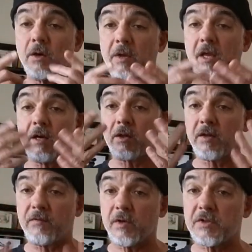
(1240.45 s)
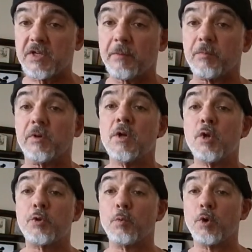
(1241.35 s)
Okay, and I'll give you an example.
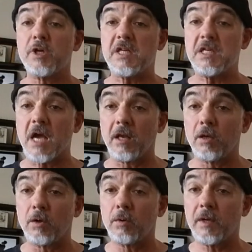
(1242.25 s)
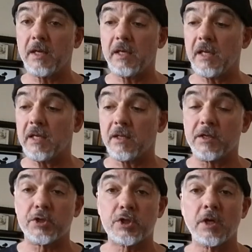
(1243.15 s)
The word yellow in
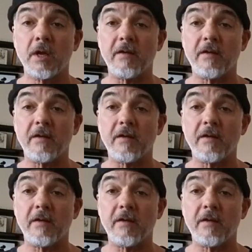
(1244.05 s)
English.